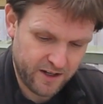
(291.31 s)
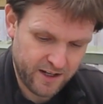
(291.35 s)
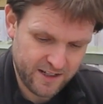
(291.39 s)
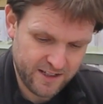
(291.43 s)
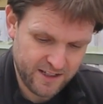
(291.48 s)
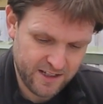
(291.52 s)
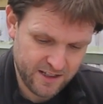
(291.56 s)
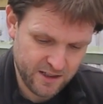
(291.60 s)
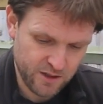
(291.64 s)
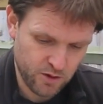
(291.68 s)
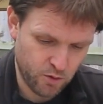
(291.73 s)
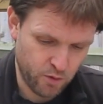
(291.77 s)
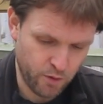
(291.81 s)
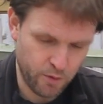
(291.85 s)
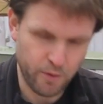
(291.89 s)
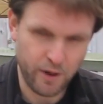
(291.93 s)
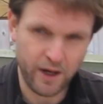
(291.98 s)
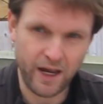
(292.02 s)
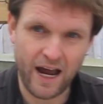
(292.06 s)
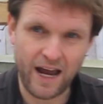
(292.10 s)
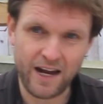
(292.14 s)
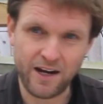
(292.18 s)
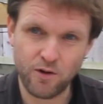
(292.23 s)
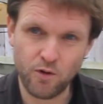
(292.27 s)
This is the only
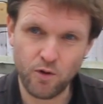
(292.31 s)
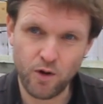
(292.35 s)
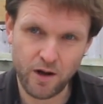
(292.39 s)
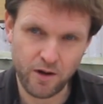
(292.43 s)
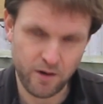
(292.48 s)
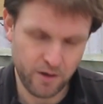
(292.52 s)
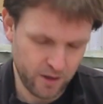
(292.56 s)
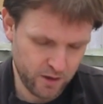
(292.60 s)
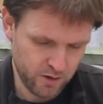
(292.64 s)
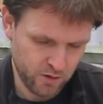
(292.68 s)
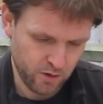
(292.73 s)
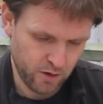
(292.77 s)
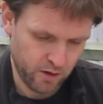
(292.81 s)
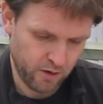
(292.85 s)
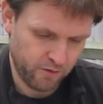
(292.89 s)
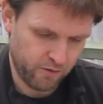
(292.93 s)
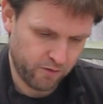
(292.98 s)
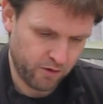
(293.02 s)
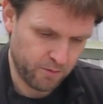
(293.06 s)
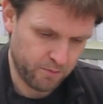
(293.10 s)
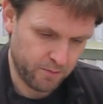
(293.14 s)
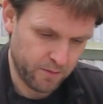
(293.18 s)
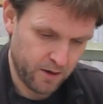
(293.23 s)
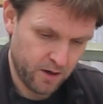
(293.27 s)
way I know how to do it
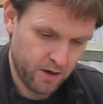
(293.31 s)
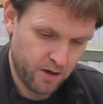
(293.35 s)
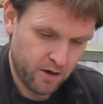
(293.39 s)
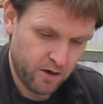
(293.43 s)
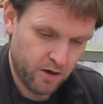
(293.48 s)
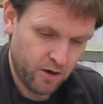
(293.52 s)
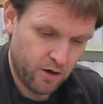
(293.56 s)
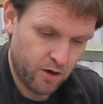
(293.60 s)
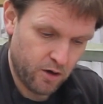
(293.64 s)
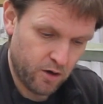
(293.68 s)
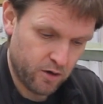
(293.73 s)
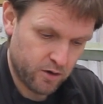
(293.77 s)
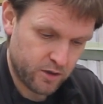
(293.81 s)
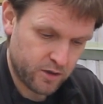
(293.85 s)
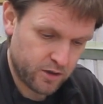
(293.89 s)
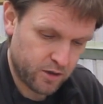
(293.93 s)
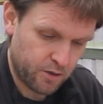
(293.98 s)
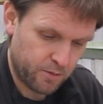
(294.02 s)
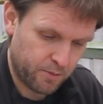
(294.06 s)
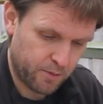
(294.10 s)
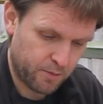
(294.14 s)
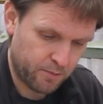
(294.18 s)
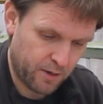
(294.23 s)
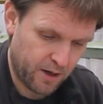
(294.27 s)
from our
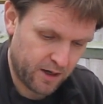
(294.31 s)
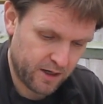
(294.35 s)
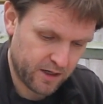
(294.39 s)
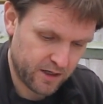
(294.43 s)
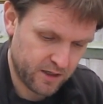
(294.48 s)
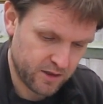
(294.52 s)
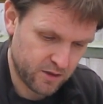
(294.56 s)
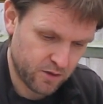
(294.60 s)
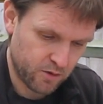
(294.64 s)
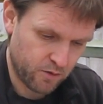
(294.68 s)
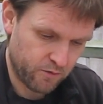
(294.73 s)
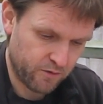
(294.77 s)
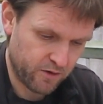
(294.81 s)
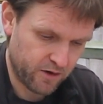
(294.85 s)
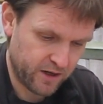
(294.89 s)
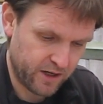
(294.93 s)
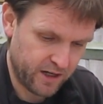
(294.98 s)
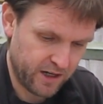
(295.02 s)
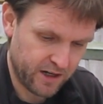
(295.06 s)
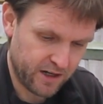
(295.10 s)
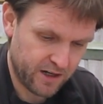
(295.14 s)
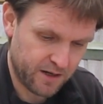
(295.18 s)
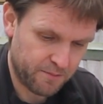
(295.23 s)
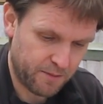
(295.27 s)
supermarkets over
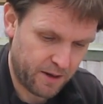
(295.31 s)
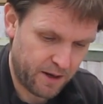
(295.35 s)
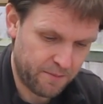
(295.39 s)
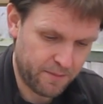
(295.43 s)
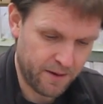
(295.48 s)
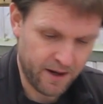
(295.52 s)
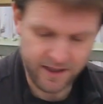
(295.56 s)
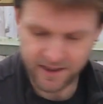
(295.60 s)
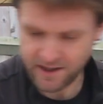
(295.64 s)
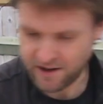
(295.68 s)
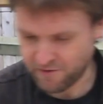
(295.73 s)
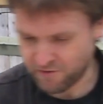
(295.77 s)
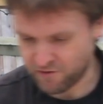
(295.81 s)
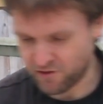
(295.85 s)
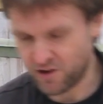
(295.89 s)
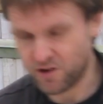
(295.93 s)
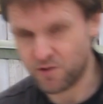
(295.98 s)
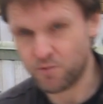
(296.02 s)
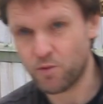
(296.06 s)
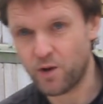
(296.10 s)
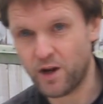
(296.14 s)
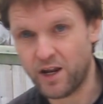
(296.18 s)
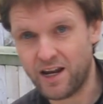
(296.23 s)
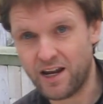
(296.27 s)
here. There might be a
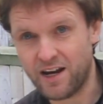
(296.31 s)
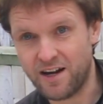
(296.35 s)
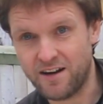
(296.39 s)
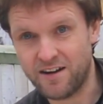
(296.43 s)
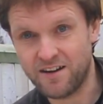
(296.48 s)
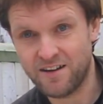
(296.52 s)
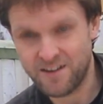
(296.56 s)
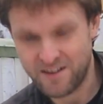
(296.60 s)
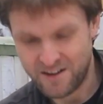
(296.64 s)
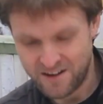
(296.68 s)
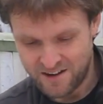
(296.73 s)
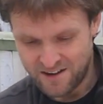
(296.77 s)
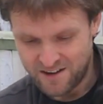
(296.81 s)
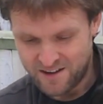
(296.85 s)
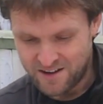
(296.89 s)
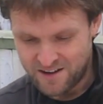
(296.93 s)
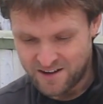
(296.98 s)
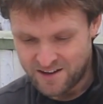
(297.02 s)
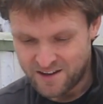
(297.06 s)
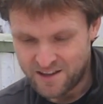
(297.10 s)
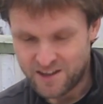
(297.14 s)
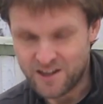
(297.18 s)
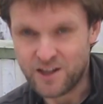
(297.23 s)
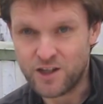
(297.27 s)
different way in
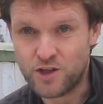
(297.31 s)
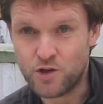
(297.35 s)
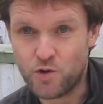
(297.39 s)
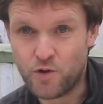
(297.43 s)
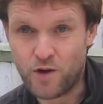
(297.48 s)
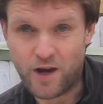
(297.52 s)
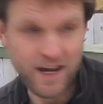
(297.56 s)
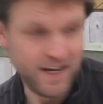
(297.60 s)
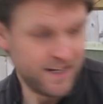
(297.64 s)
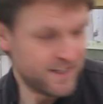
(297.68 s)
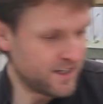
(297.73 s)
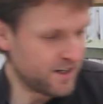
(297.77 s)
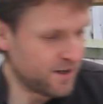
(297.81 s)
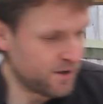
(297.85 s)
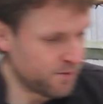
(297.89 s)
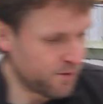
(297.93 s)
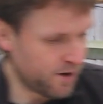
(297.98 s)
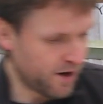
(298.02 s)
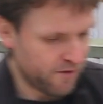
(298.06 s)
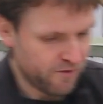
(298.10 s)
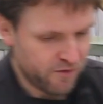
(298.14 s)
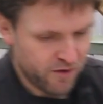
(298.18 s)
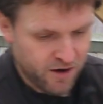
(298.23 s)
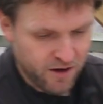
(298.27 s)
the US or
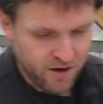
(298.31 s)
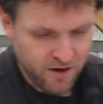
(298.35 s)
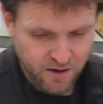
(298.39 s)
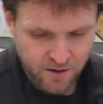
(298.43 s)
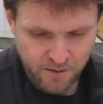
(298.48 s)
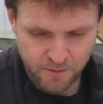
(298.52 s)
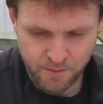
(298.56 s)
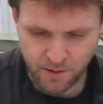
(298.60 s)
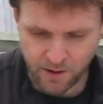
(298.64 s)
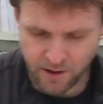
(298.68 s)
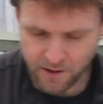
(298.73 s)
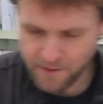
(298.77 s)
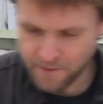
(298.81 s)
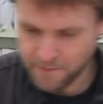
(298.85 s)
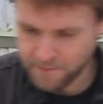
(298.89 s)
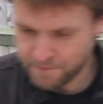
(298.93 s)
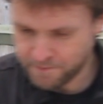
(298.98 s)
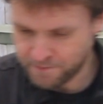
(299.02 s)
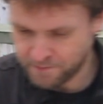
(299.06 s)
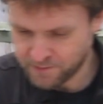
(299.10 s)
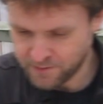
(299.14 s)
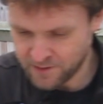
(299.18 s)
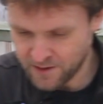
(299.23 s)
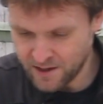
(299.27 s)
whatever, but
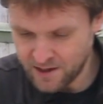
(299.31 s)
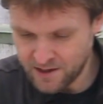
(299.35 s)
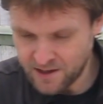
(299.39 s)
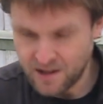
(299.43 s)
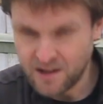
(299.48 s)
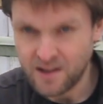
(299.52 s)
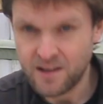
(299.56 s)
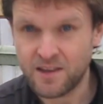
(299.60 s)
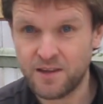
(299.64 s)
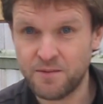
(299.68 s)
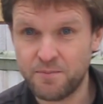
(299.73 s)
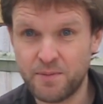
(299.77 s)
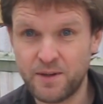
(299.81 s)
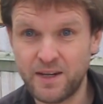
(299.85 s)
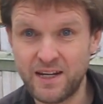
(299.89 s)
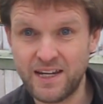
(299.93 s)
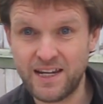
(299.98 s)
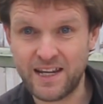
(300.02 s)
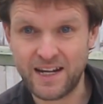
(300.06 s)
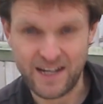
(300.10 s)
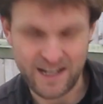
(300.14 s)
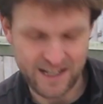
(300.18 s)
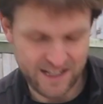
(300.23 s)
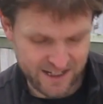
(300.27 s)
the
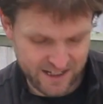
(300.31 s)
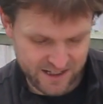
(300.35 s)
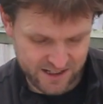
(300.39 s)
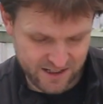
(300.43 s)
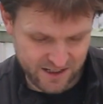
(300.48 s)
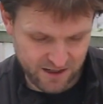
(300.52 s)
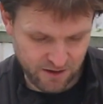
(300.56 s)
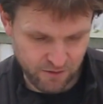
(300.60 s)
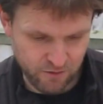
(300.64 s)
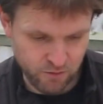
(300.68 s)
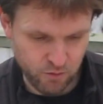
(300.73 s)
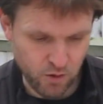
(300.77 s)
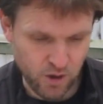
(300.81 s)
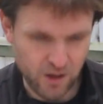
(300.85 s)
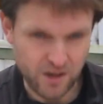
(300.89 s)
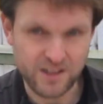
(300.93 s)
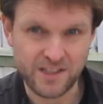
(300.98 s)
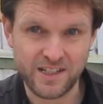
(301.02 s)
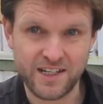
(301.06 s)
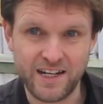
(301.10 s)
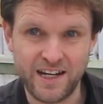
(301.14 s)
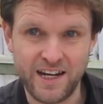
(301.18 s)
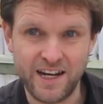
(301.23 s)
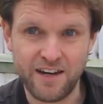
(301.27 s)
pre-grated stuff
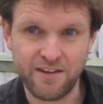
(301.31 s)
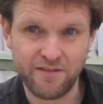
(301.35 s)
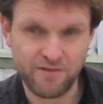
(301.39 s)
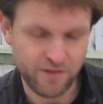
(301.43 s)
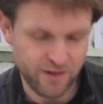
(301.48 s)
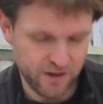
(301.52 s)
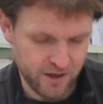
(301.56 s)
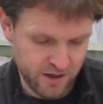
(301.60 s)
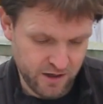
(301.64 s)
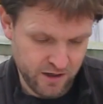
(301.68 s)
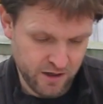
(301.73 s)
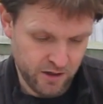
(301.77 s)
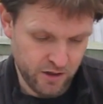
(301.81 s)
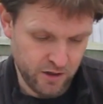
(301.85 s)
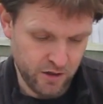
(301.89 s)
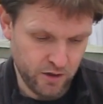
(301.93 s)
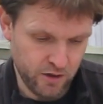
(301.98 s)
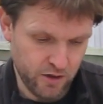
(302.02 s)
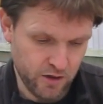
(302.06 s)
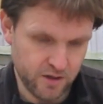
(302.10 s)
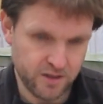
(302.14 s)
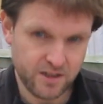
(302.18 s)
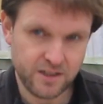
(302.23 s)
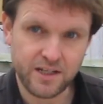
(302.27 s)
works great for New
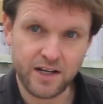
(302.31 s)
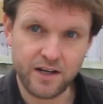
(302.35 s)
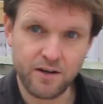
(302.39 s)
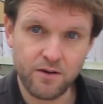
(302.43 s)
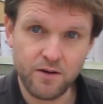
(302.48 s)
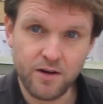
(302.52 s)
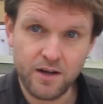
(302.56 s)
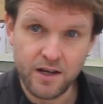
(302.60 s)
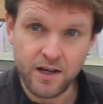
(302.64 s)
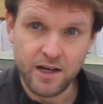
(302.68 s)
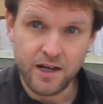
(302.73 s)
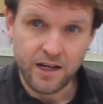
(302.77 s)
York style.